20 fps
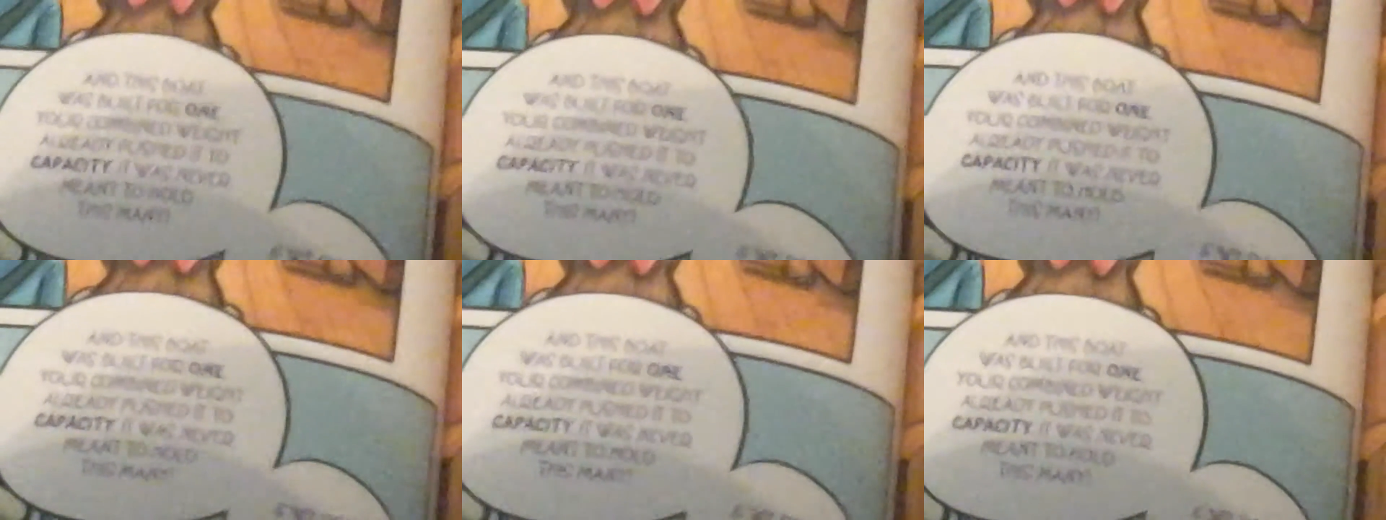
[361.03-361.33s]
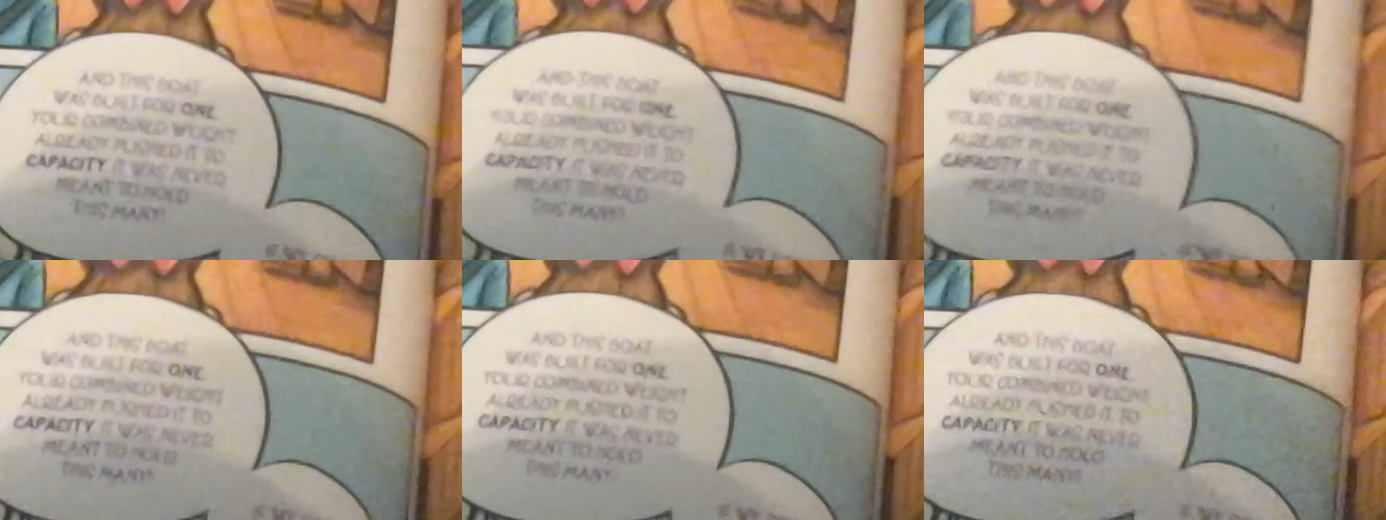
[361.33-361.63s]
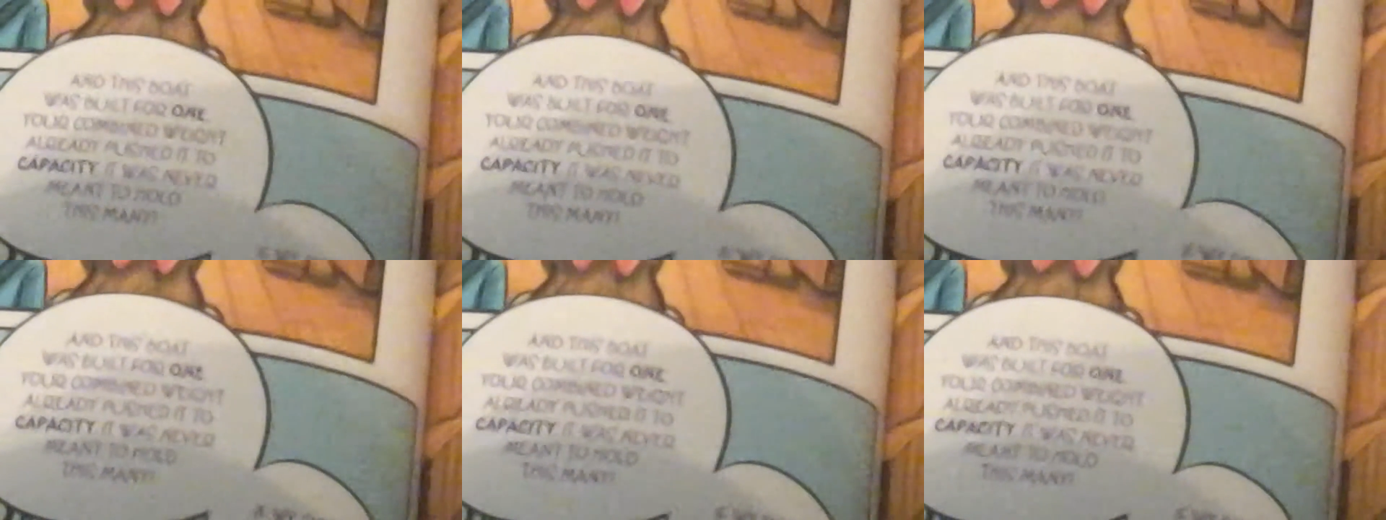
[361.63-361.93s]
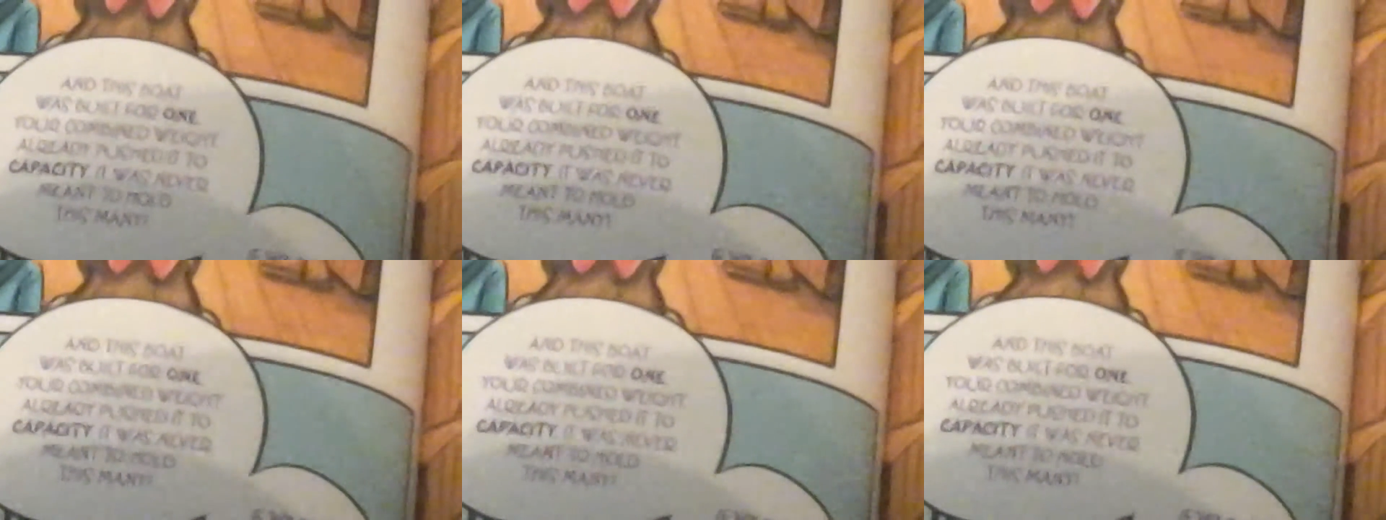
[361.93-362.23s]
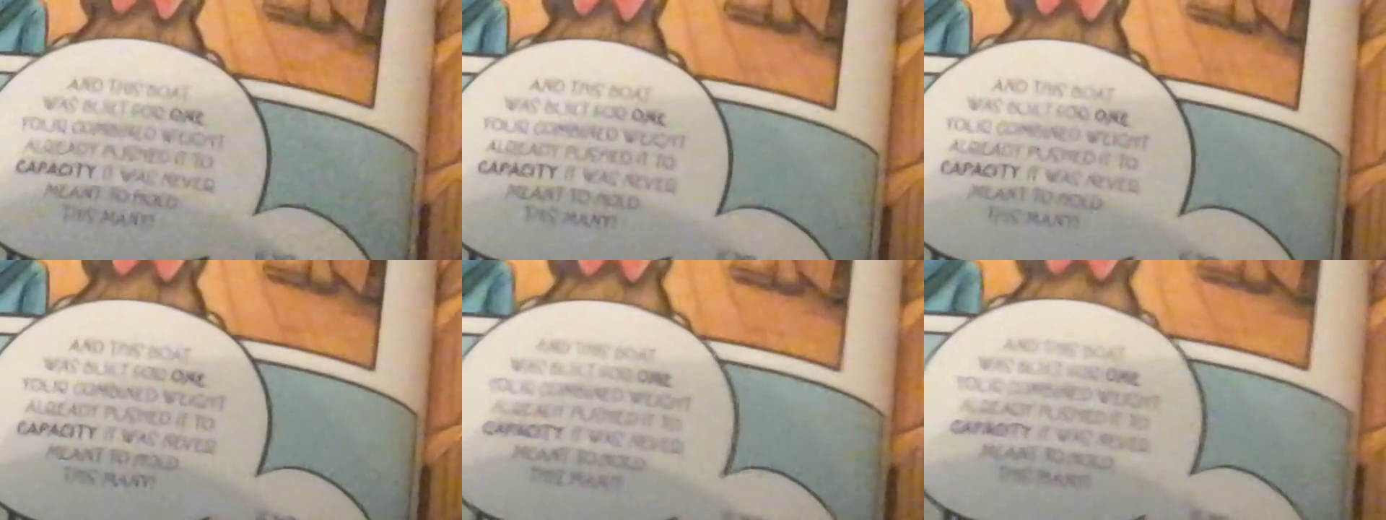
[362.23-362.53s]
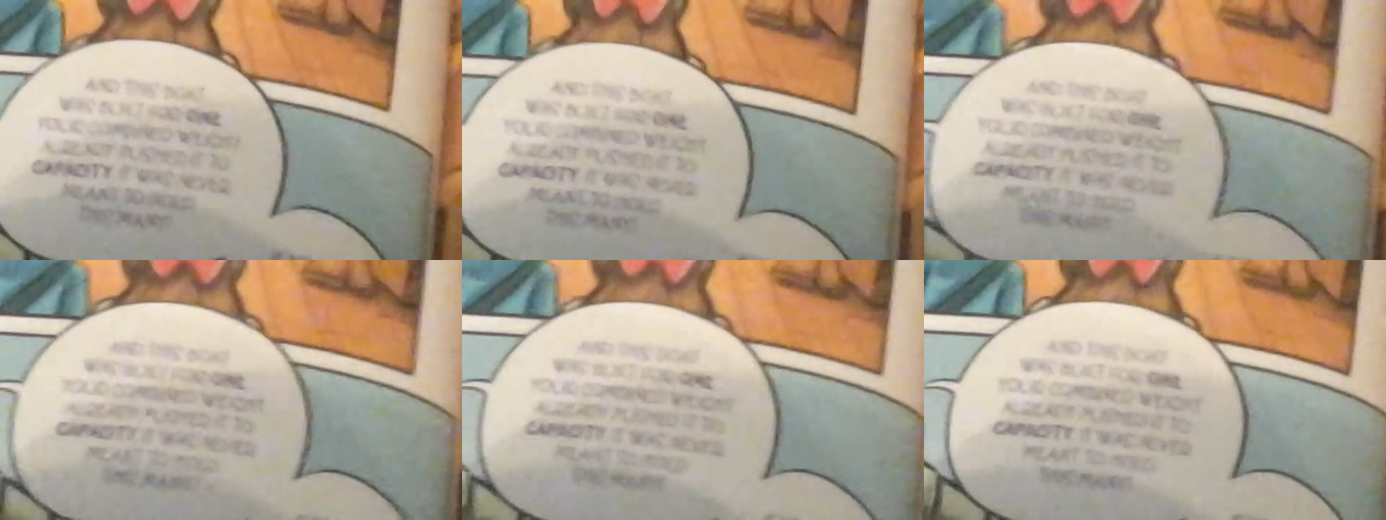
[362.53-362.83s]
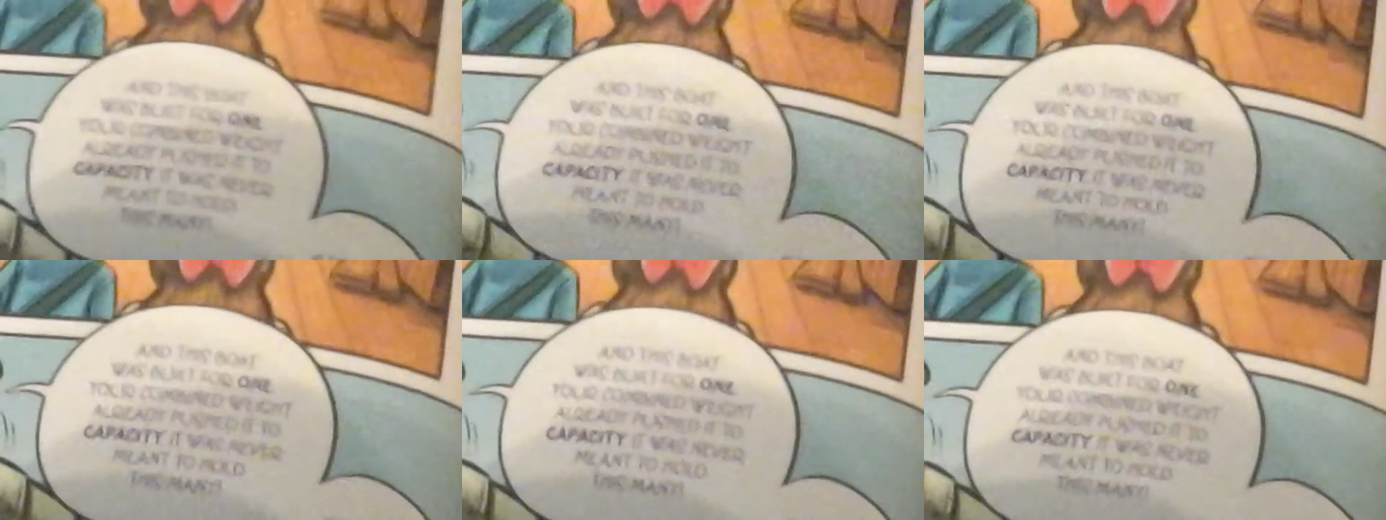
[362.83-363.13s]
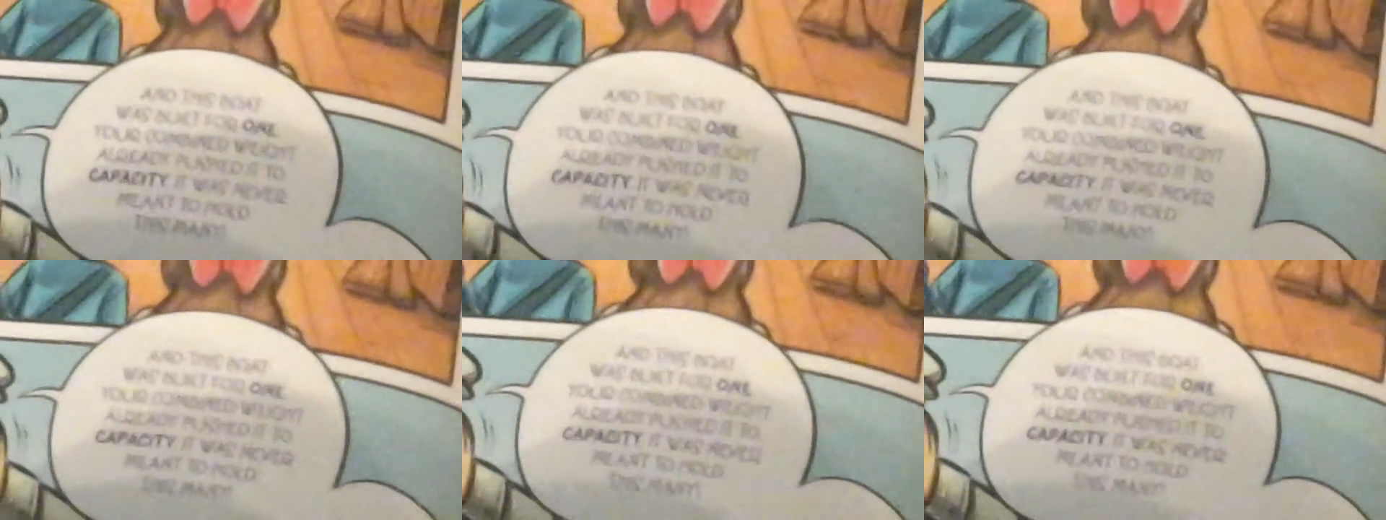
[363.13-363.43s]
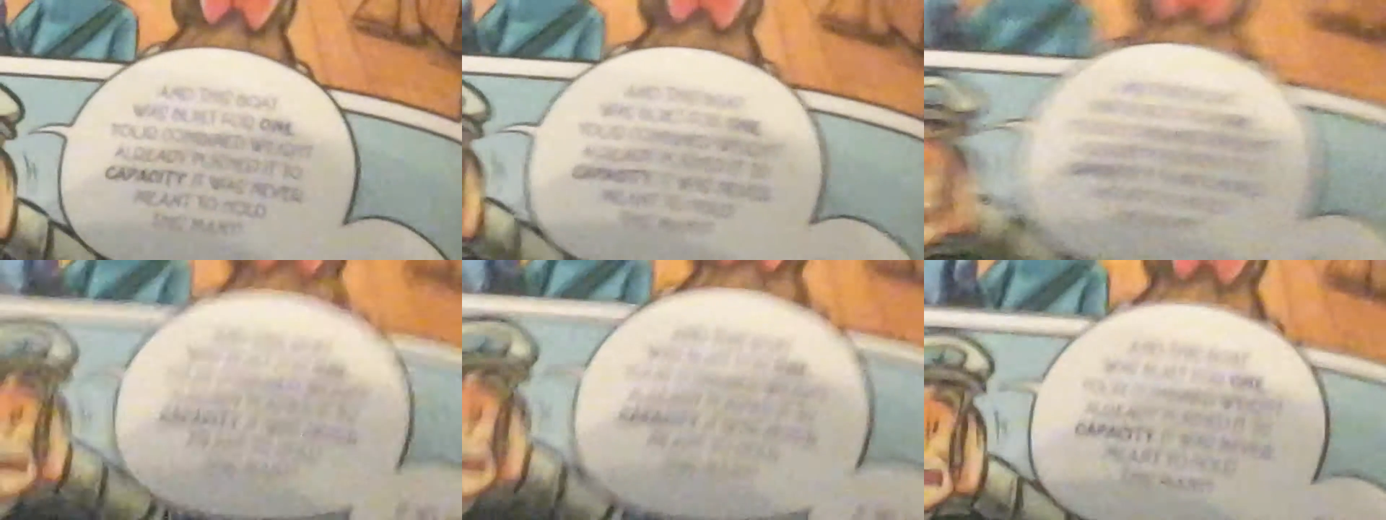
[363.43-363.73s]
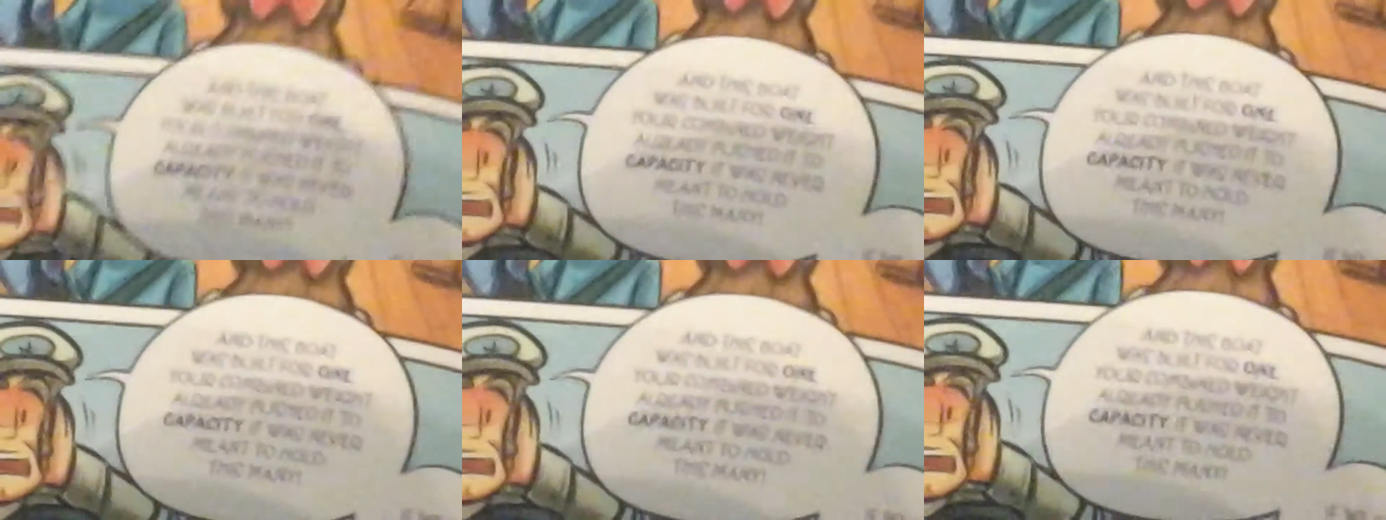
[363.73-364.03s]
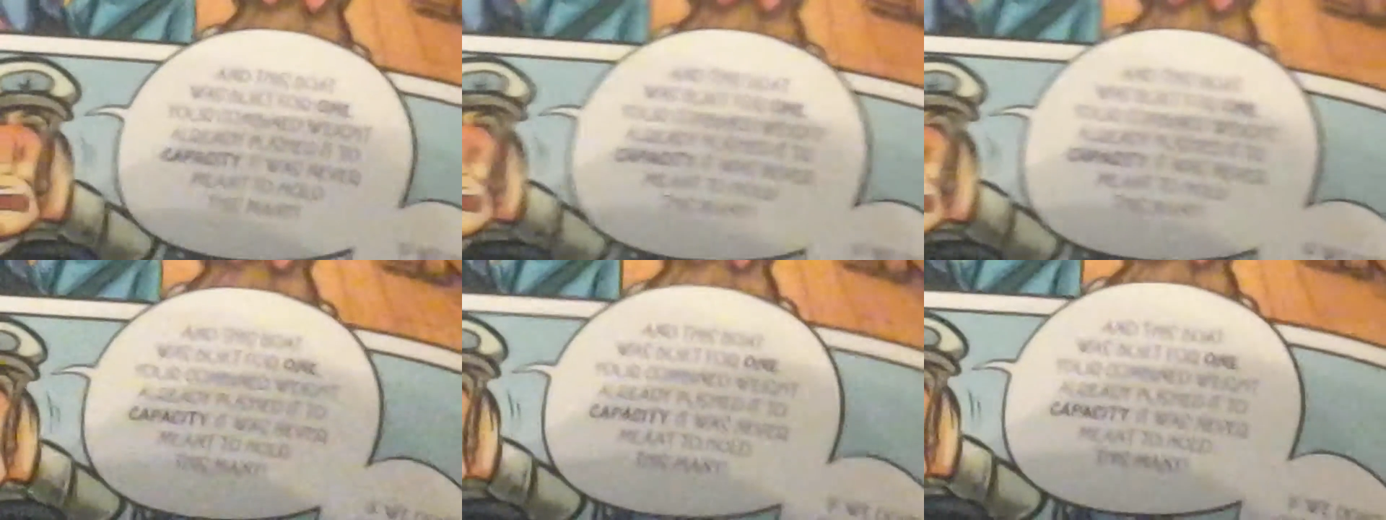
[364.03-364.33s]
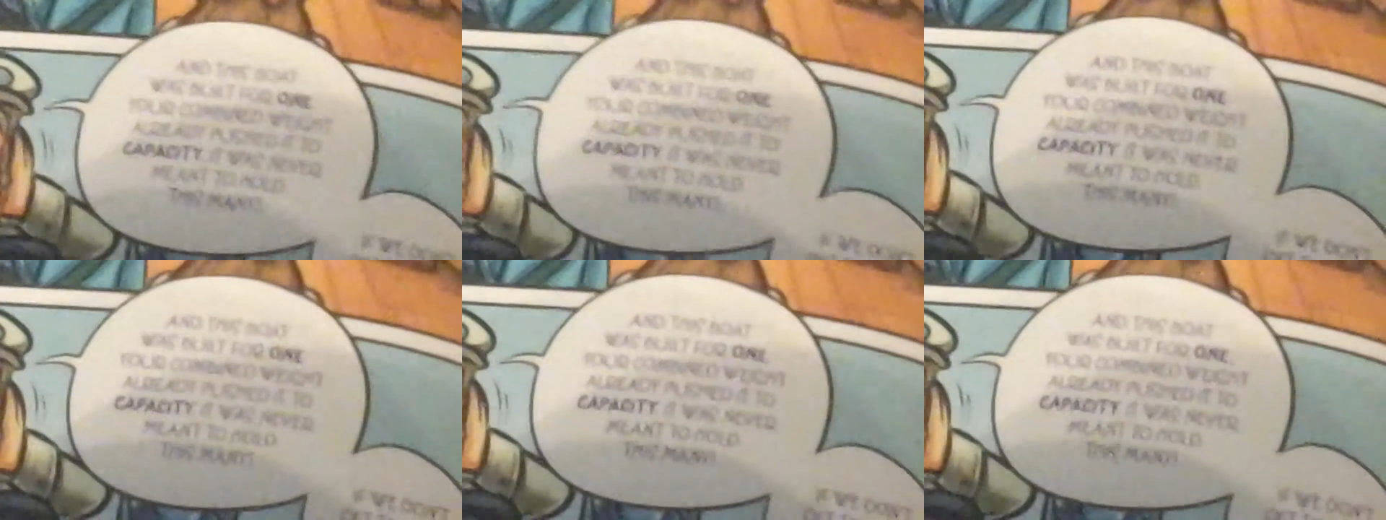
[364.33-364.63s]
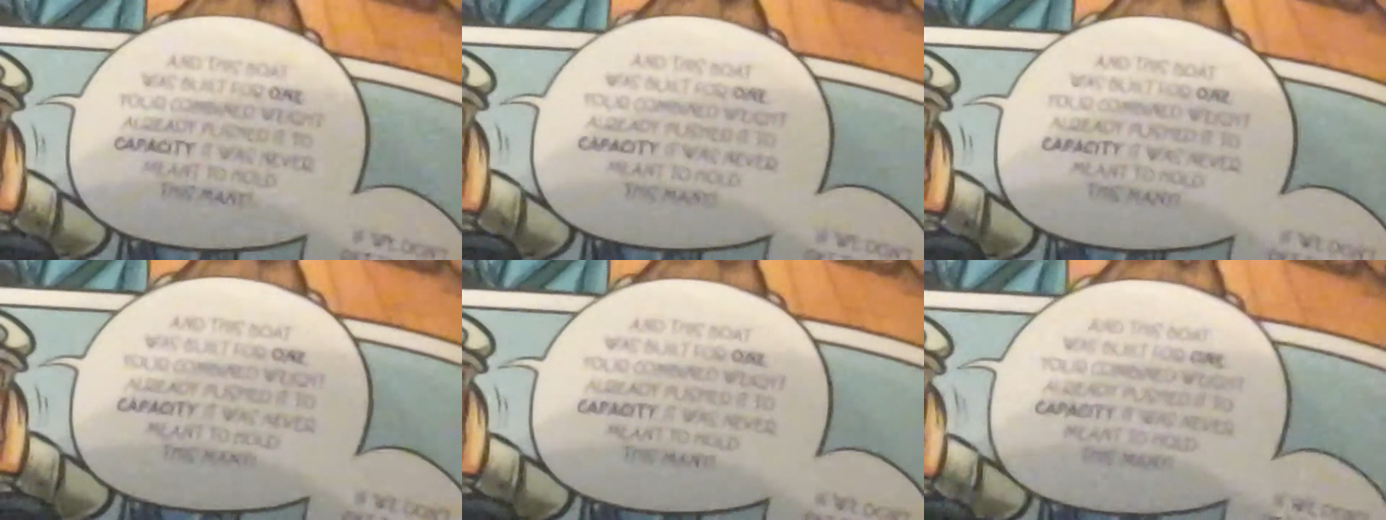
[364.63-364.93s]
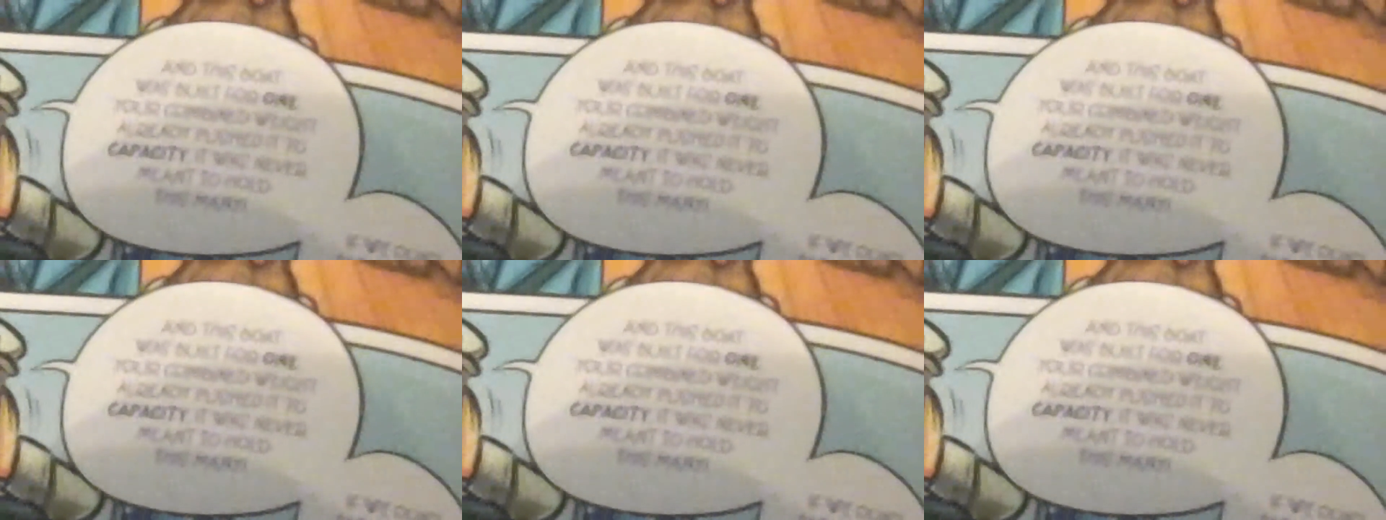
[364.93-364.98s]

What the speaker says: Nobody's mouth can be seen.